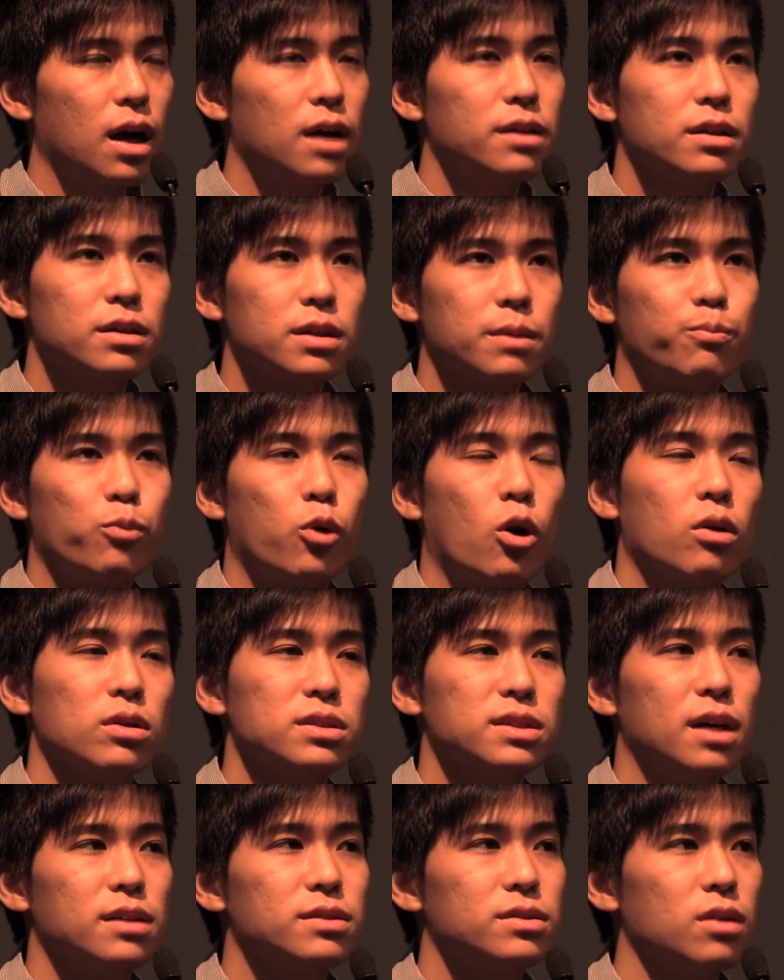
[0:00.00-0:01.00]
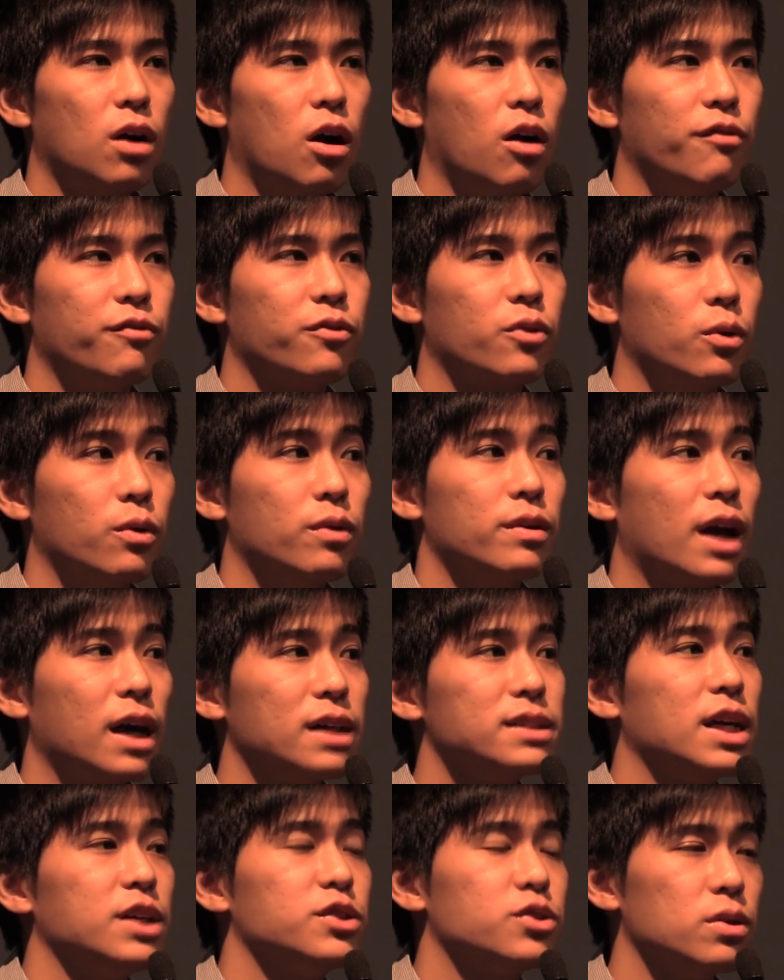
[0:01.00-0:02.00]
under the process of
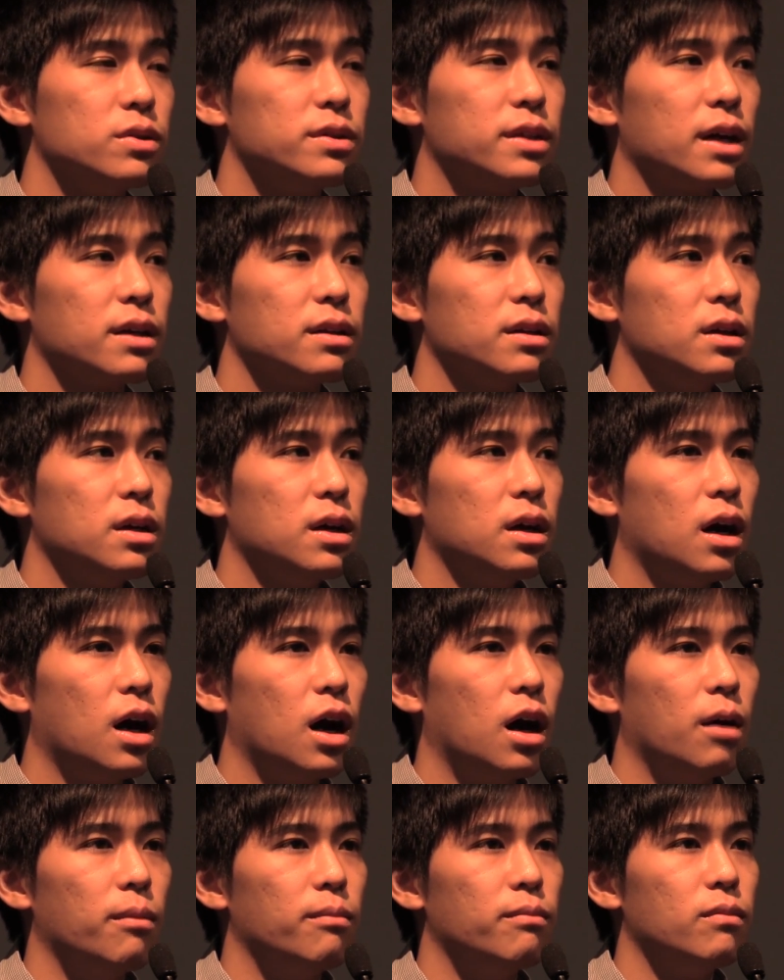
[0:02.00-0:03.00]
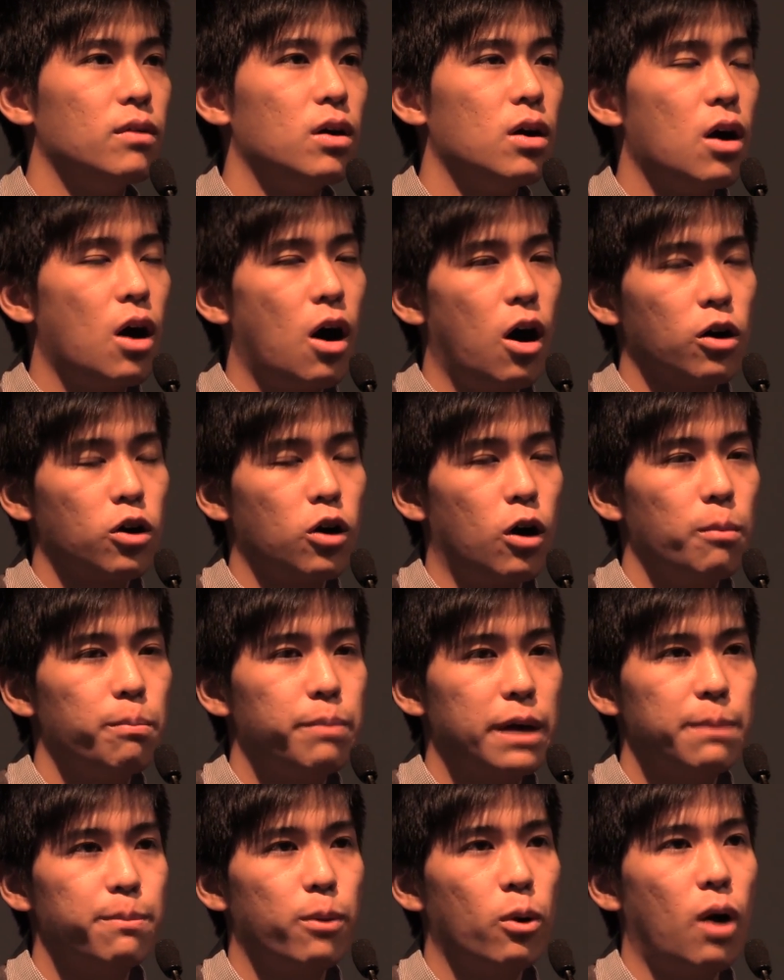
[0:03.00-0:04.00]
colonization that um, Hong
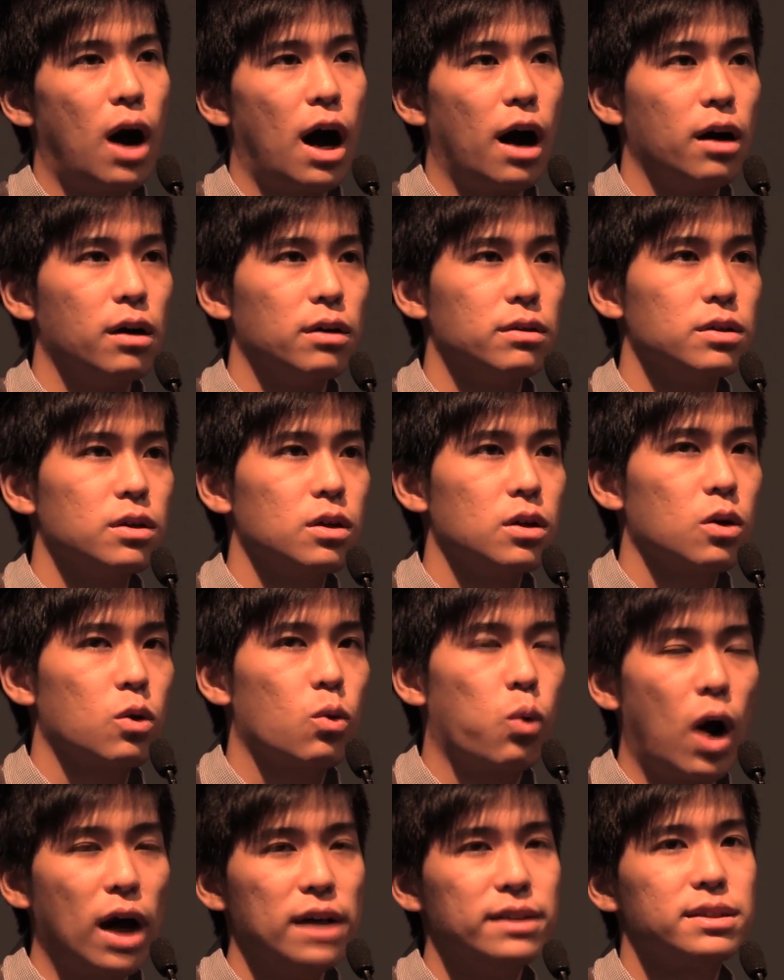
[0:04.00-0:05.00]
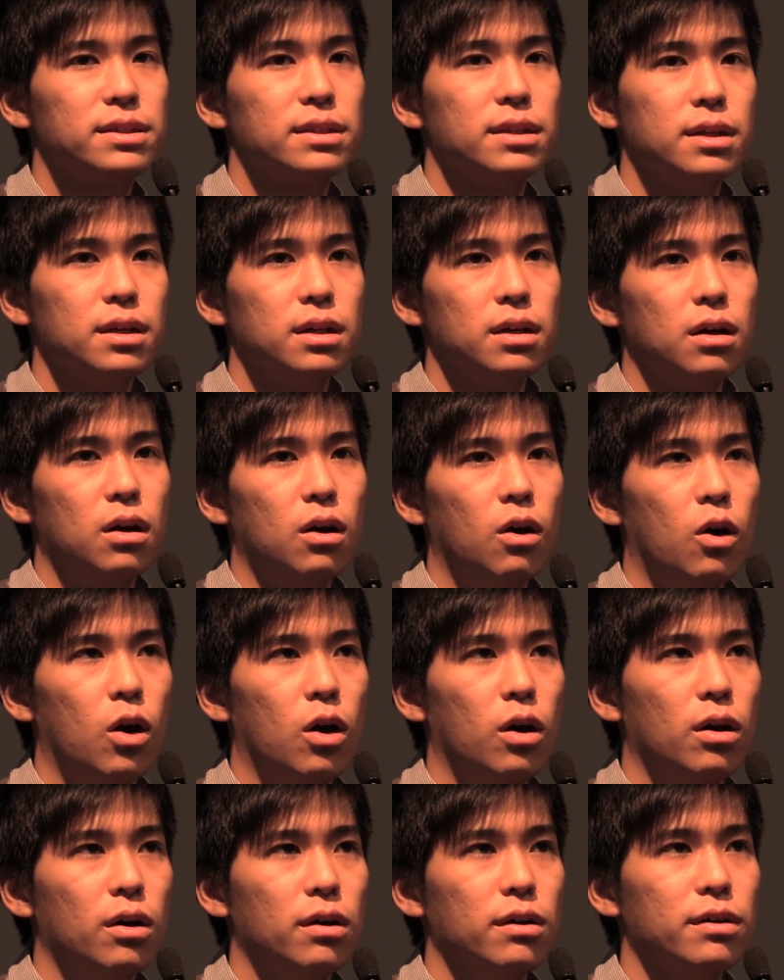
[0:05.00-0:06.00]
Kong people are quite
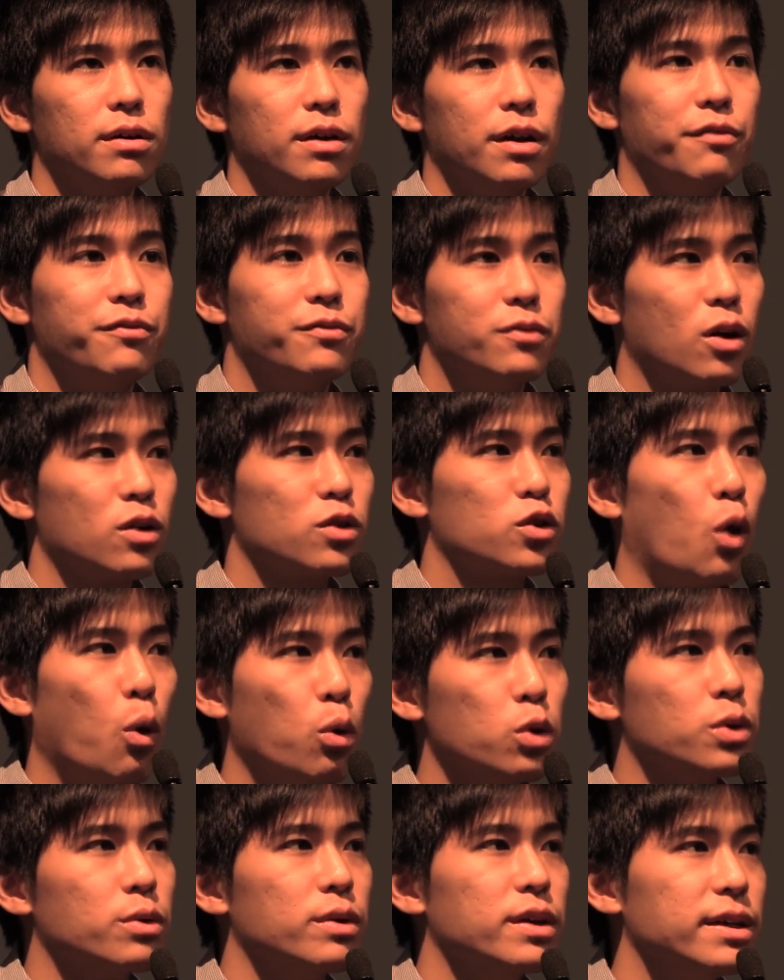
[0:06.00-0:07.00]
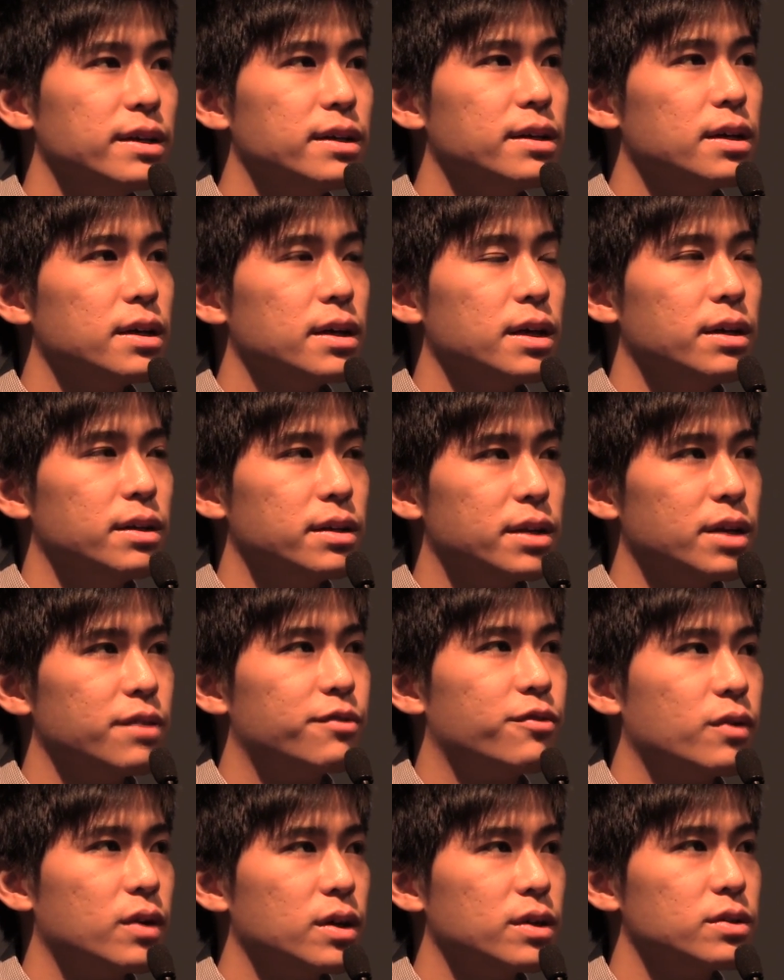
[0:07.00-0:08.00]
or if not totally
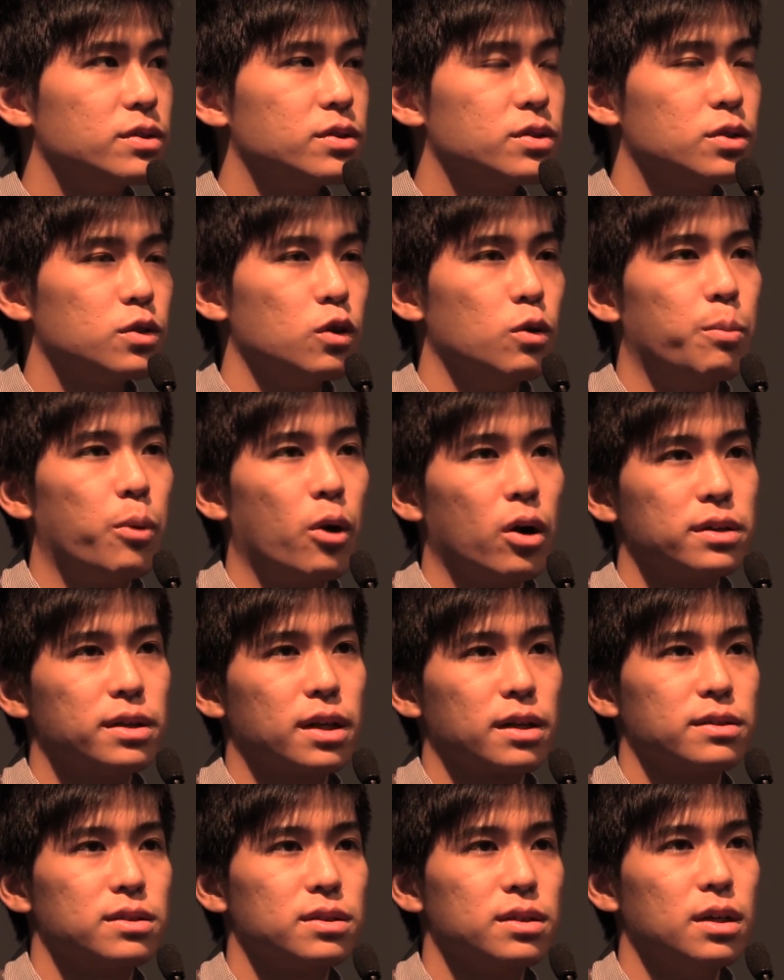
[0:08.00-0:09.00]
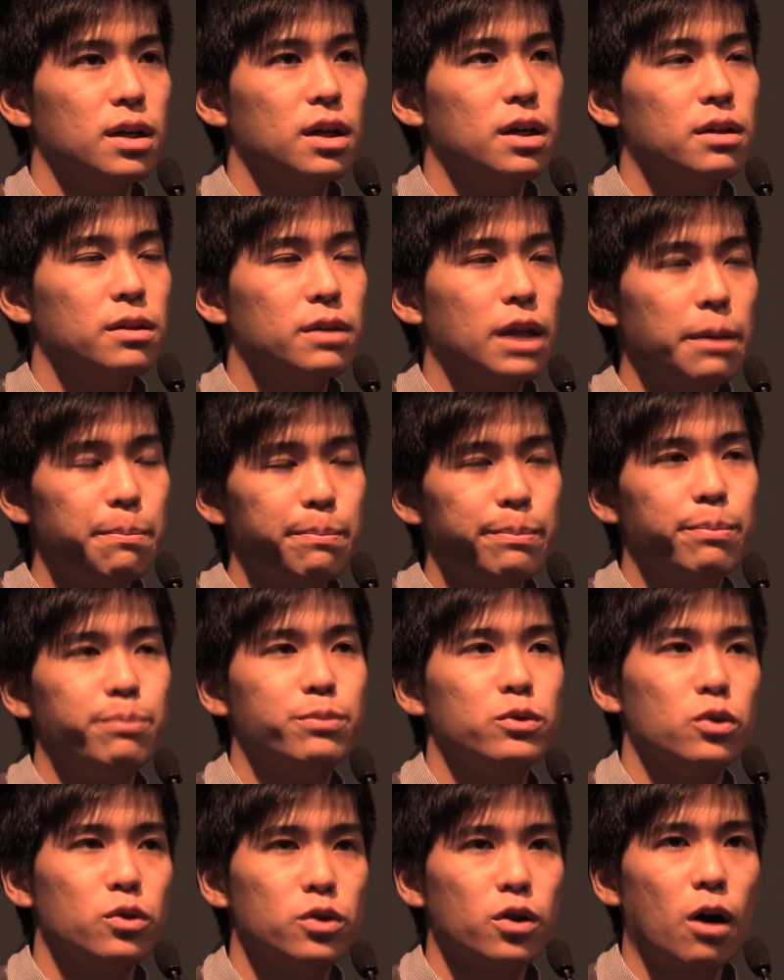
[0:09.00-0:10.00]
indifferent to politics they
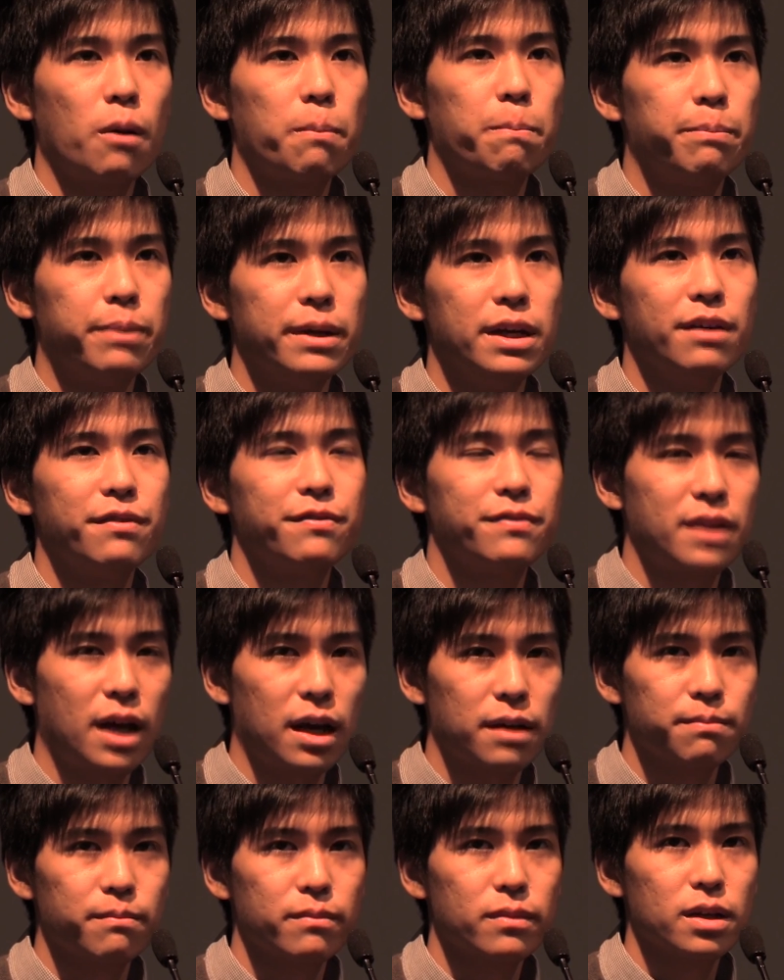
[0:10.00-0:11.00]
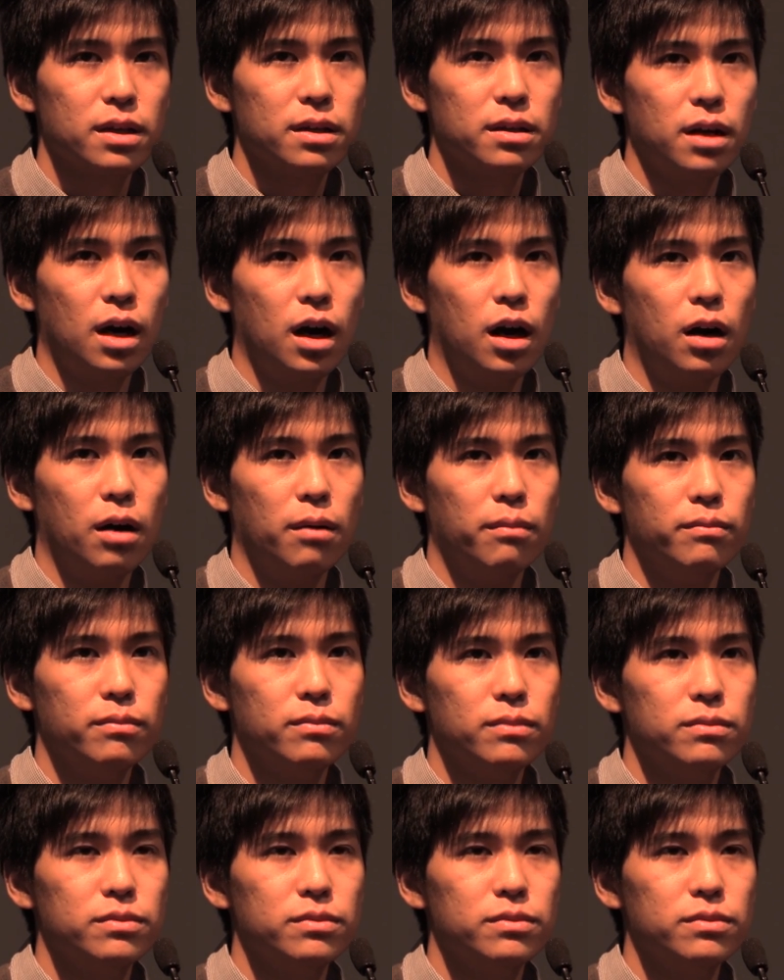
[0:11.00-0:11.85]
do not believe that um,